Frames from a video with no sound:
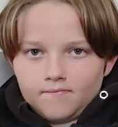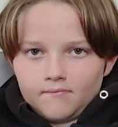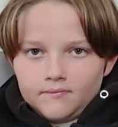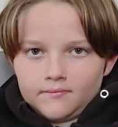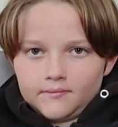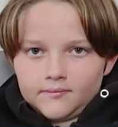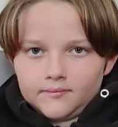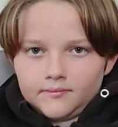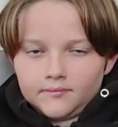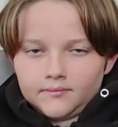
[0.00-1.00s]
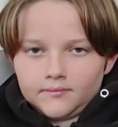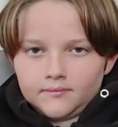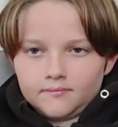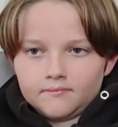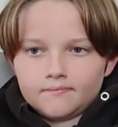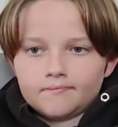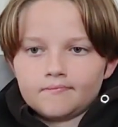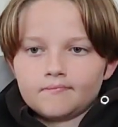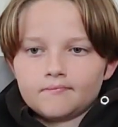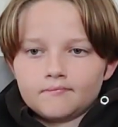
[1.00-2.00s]

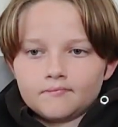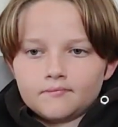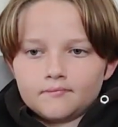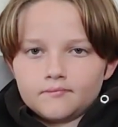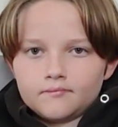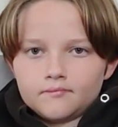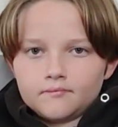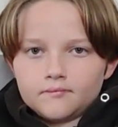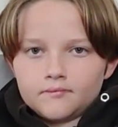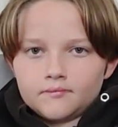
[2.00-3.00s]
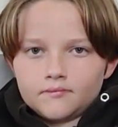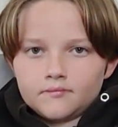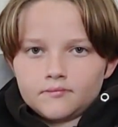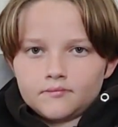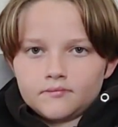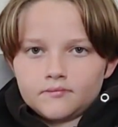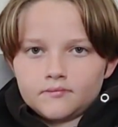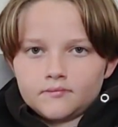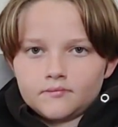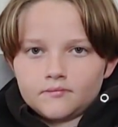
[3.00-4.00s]

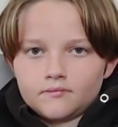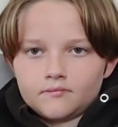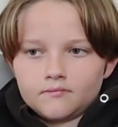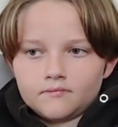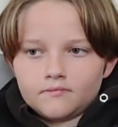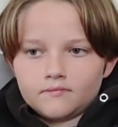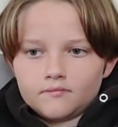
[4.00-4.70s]
(not speaking)